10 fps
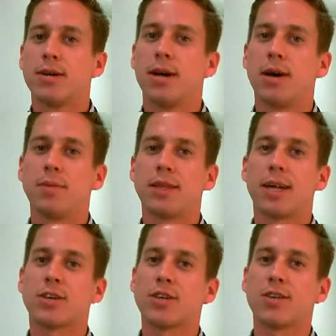And
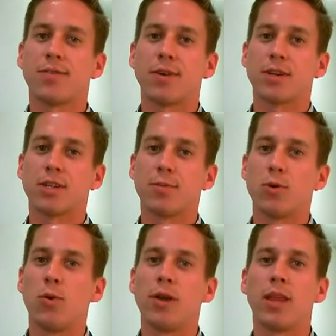that's just a very
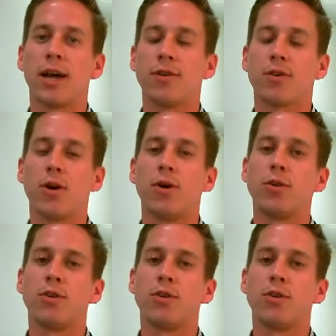simple one line of code.